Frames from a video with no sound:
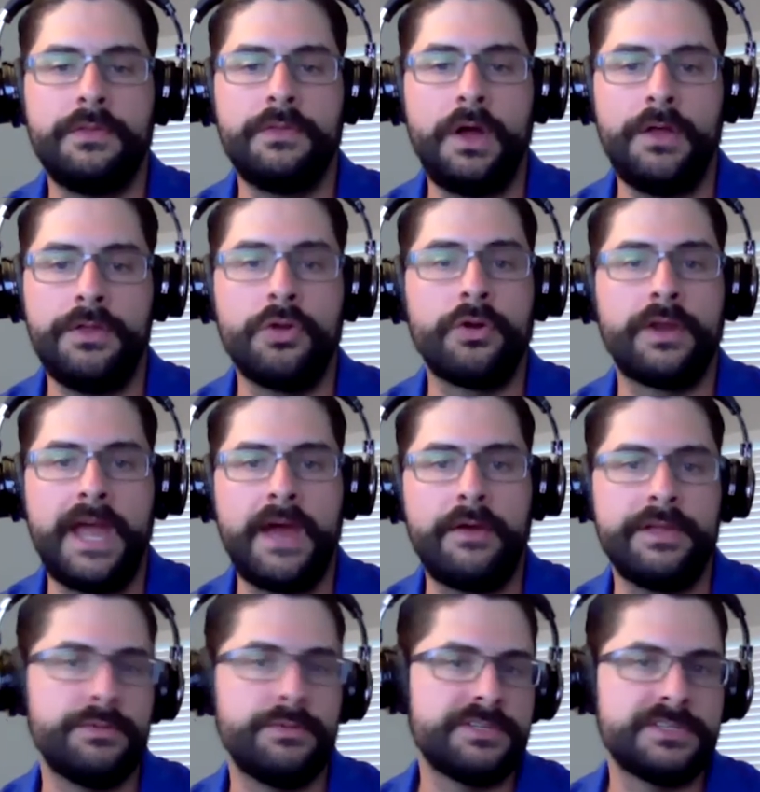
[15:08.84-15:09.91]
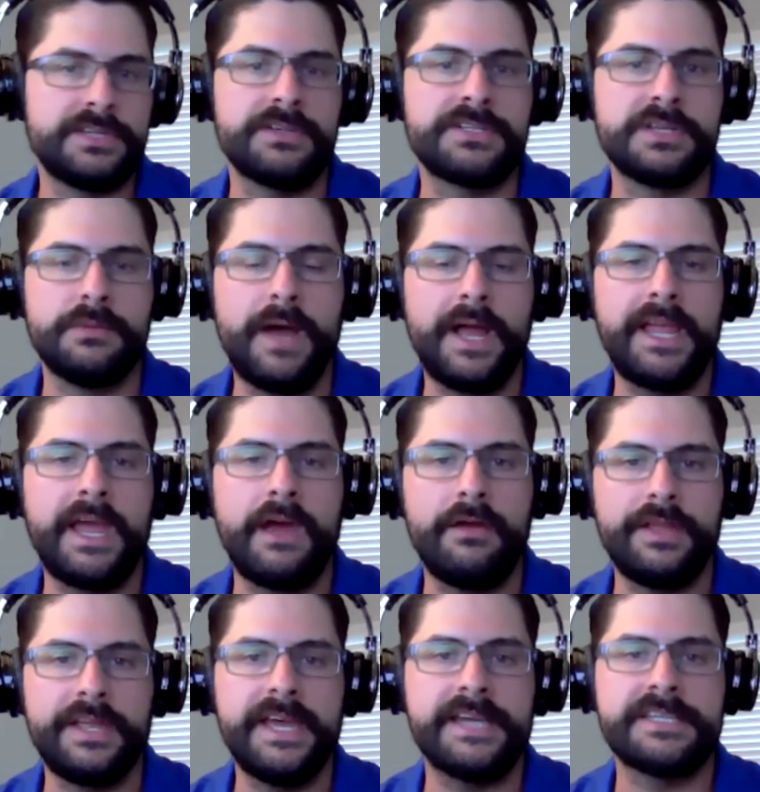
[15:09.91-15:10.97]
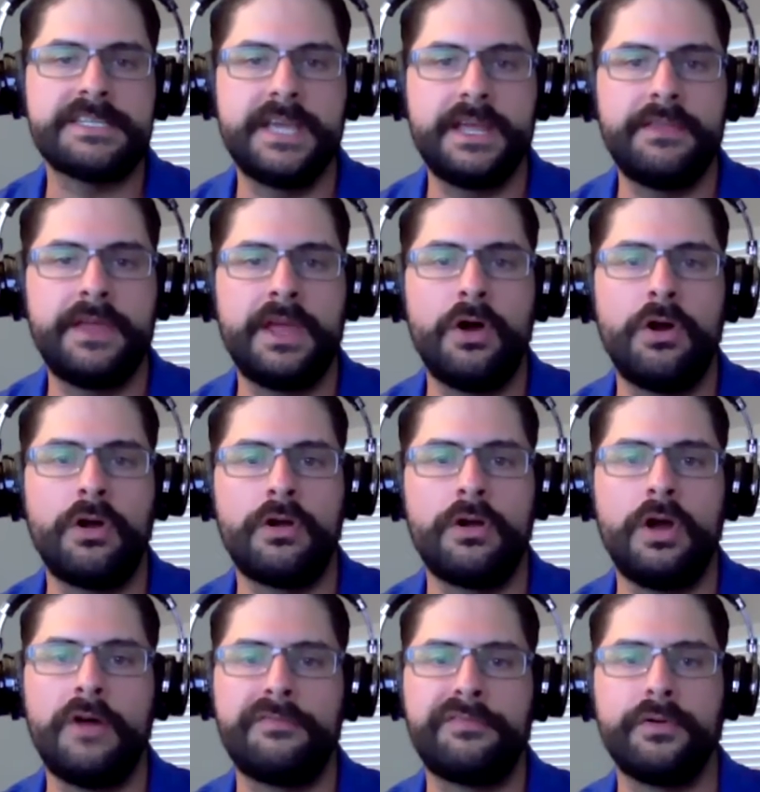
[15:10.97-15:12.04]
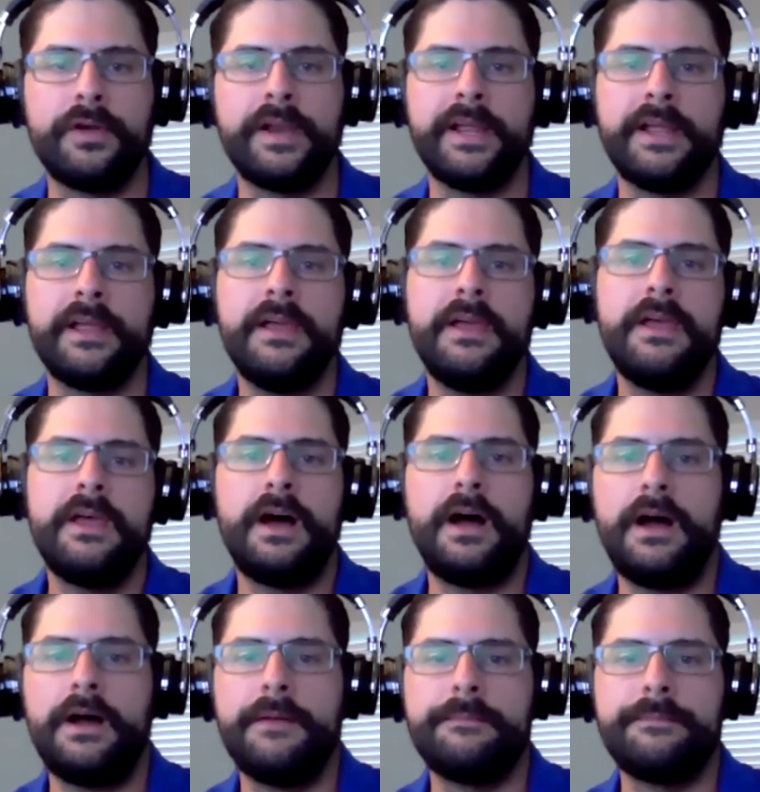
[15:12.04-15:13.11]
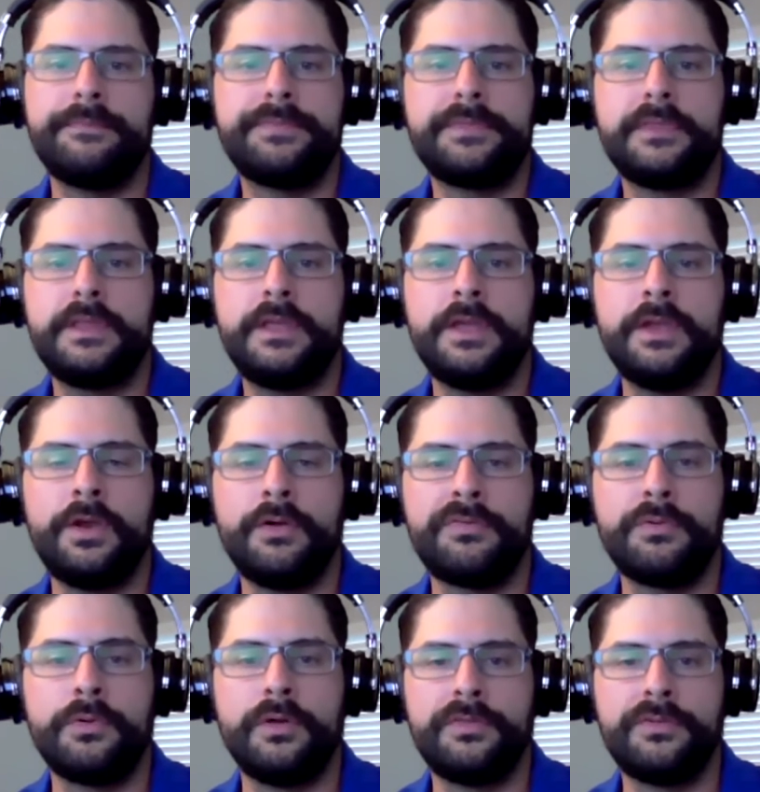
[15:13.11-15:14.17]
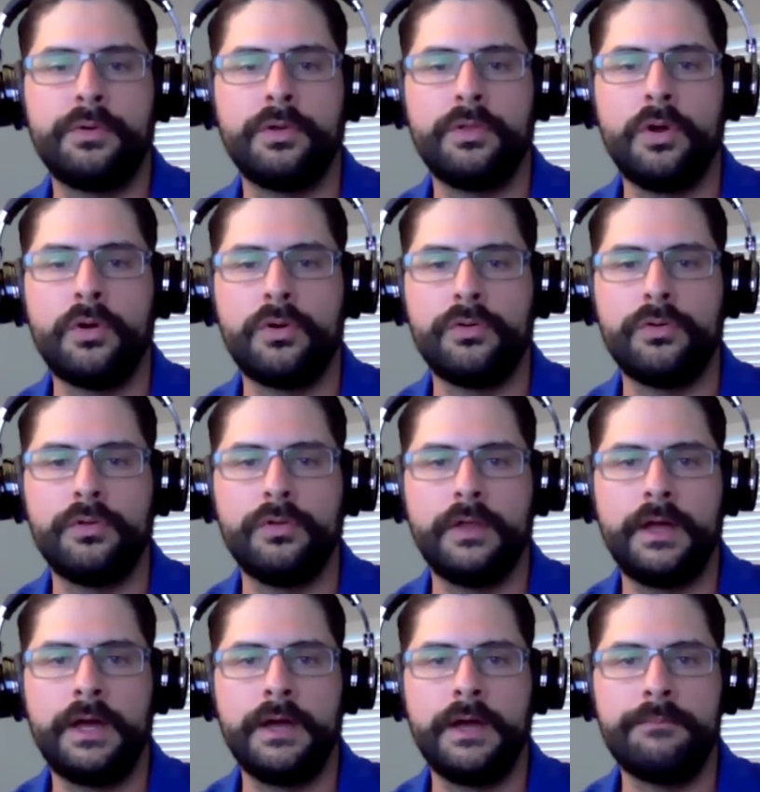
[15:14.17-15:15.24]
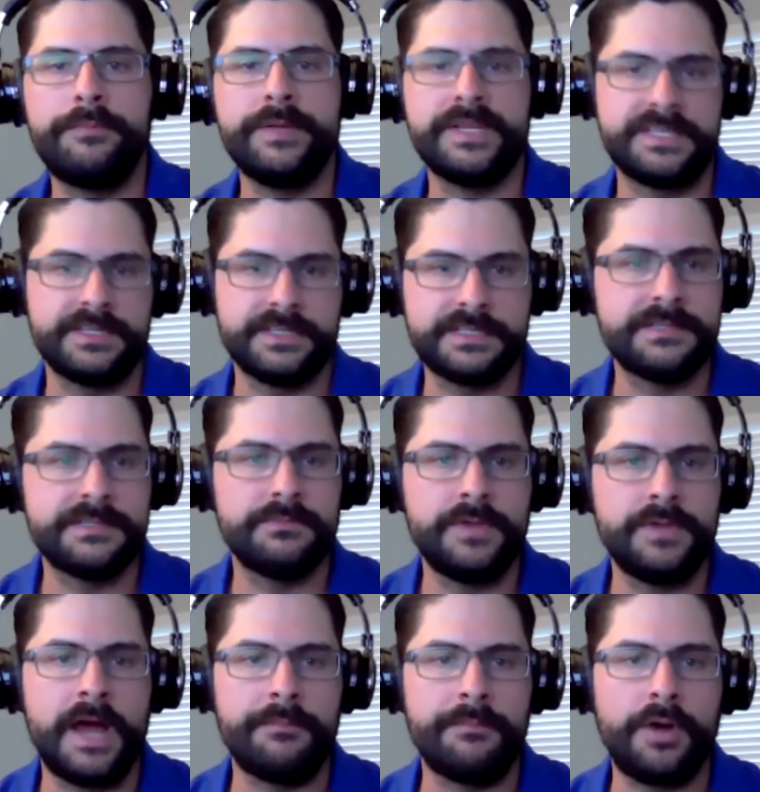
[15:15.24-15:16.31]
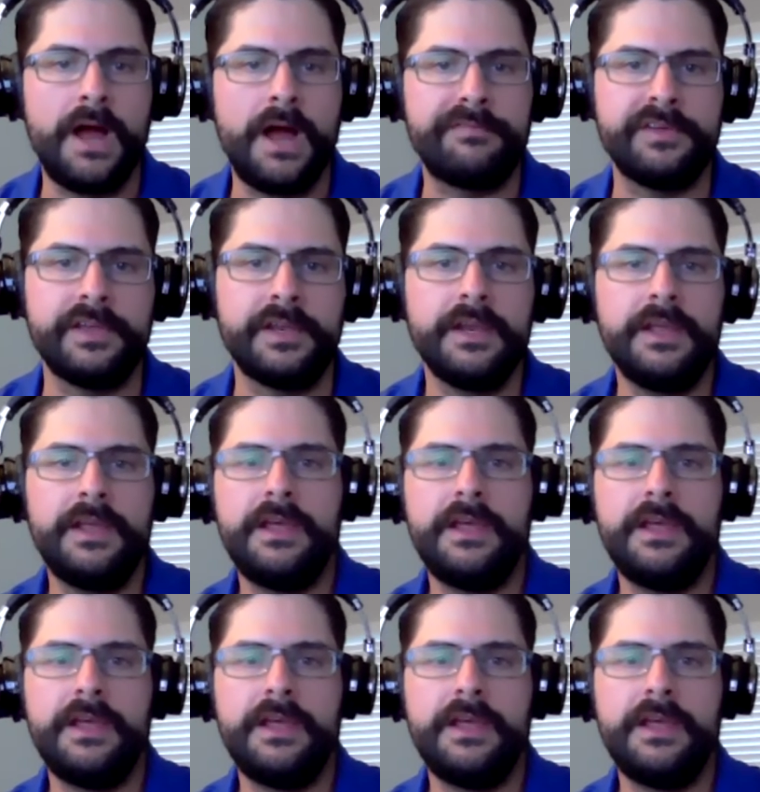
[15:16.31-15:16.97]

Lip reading: your county, which is also my county, yes, they are offering, through a local business nonprofit,